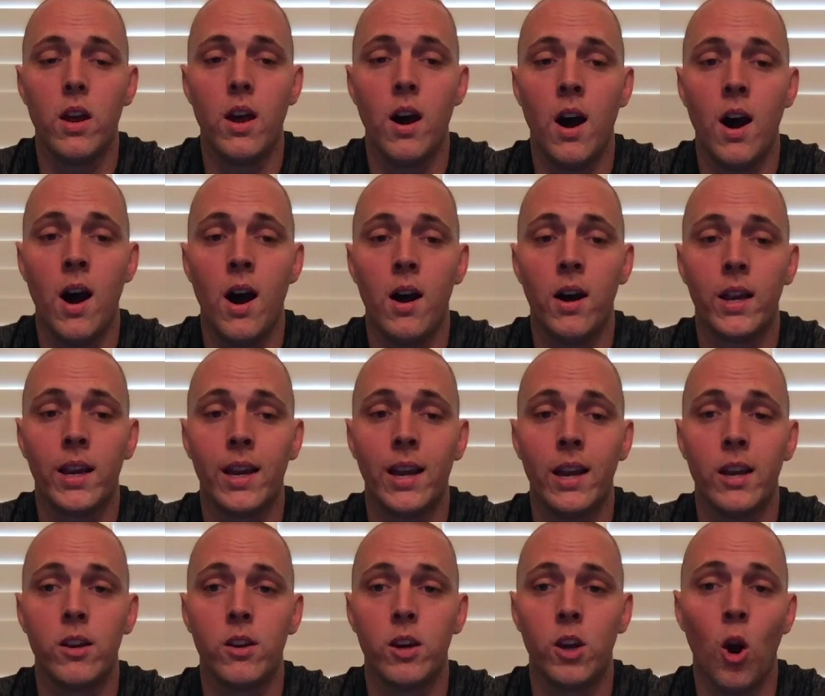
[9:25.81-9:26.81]

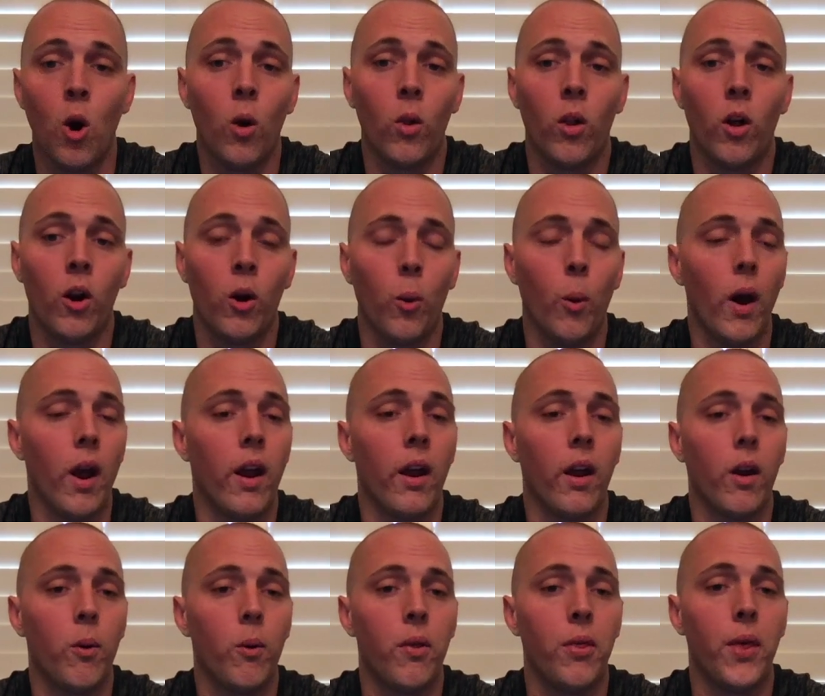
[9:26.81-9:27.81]
can go a long way
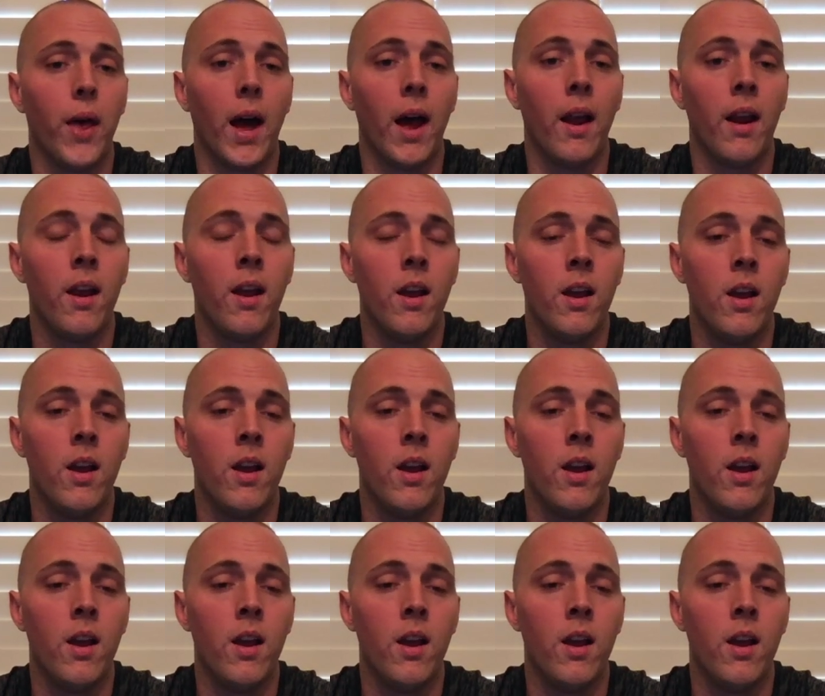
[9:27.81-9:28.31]
with that.